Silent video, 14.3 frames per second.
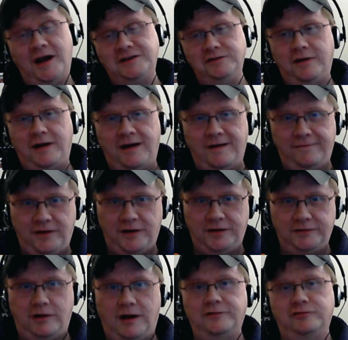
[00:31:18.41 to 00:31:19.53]
I do have a,
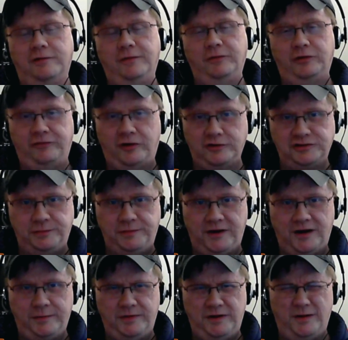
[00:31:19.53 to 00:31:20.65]
a derivative Arch
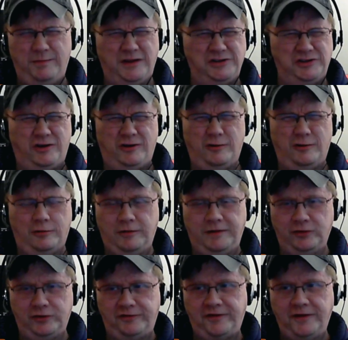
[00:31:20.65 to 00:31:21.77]
behind me, a Manjaro or
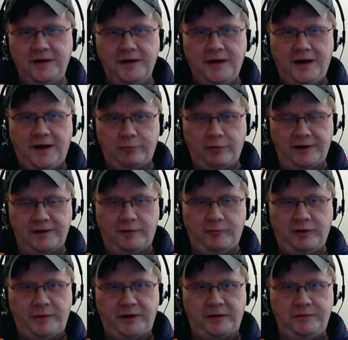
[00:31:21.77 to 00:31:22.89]
whatever it is, uh, running on
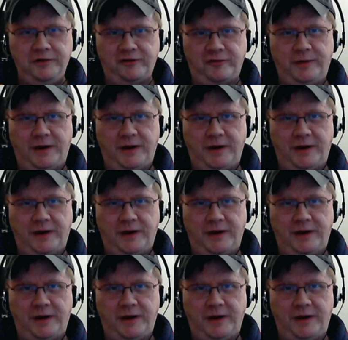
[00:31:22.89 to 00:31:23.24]
one of my computers.